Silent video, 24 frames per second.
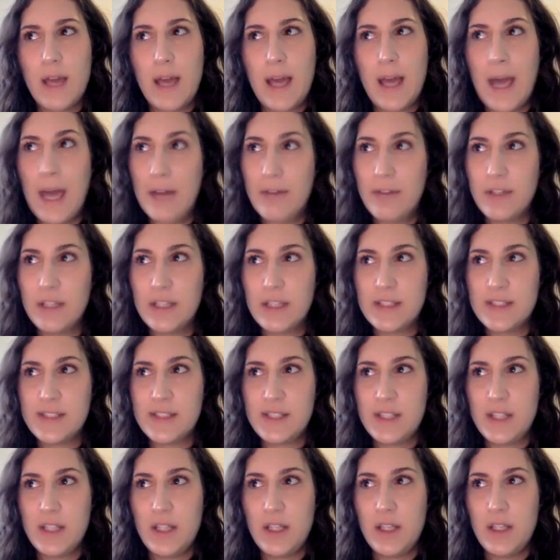
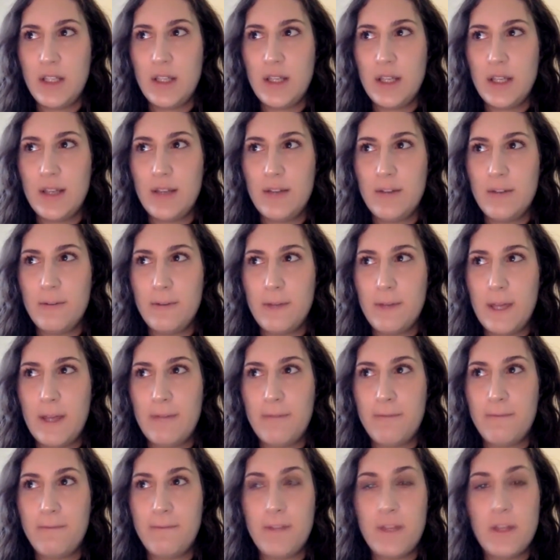advocacy. It
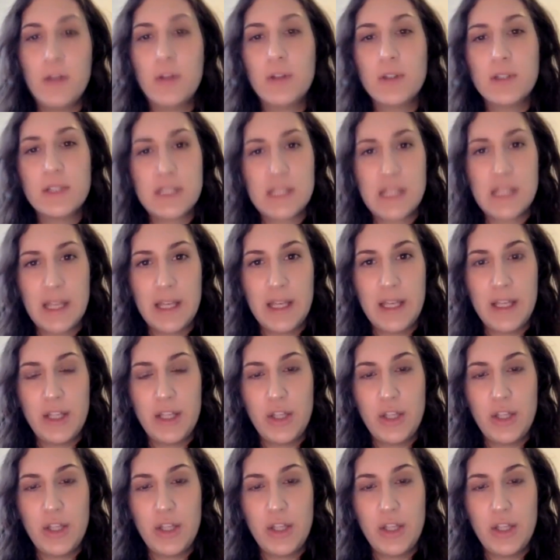feels like